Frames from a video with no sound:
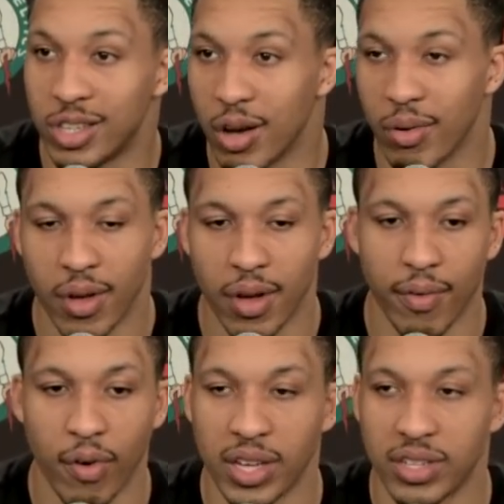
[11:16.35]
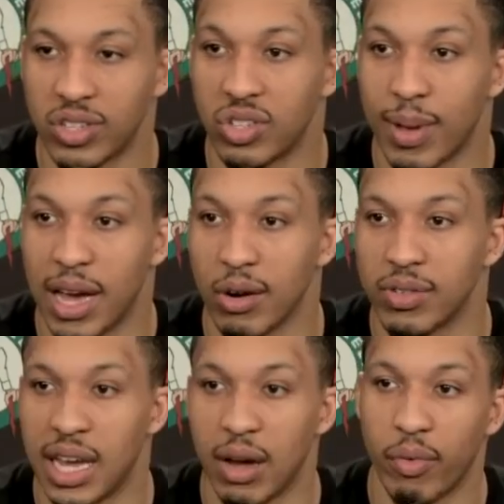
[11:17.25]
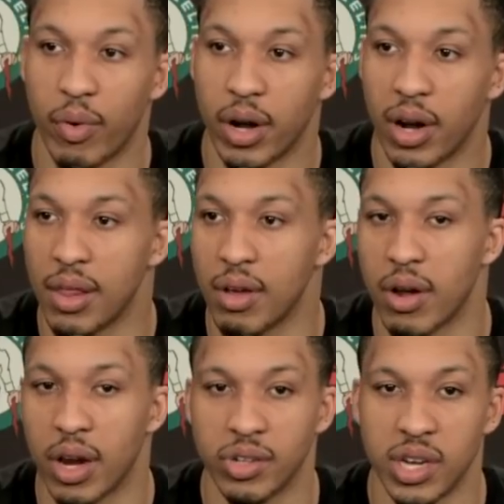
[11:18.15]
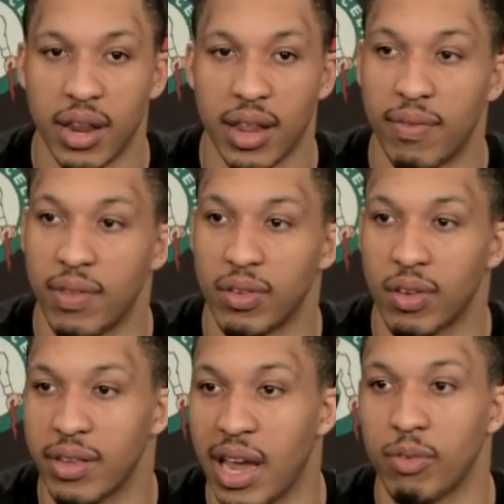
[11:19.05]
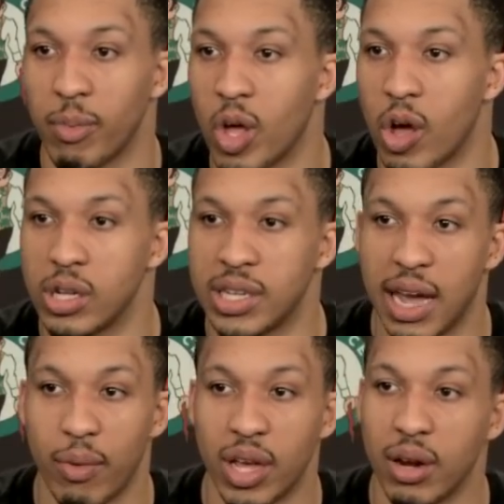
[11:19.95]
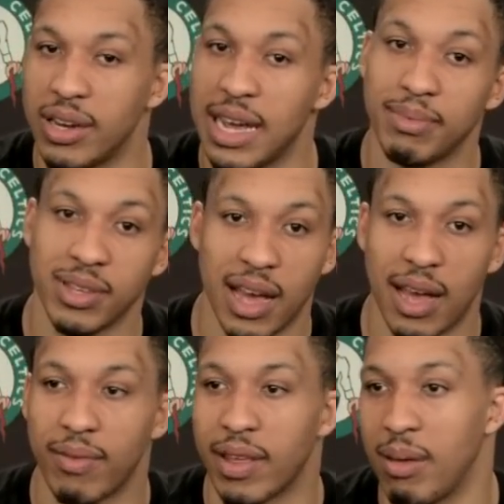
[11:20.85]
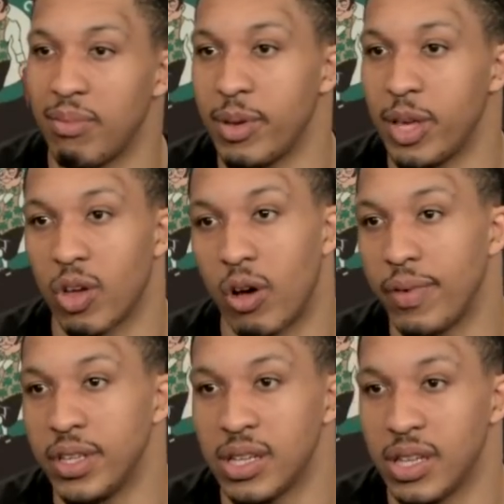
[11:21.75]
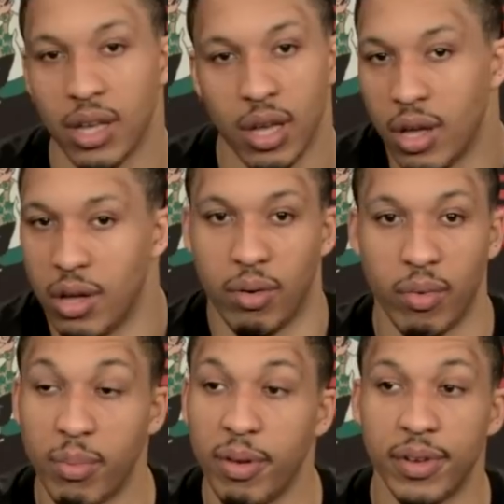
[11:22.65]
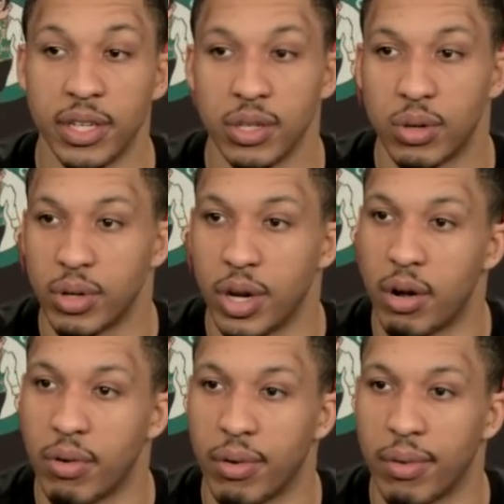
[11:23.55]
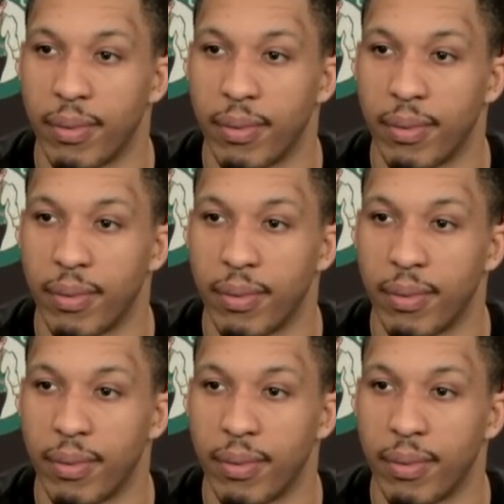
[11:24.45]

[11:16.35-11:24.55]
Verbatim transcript: So for us, it's just a matter of staying with one another, understanding that this game can be called tight. We can adapt to that. If game's being called physically, we can be physical. You know.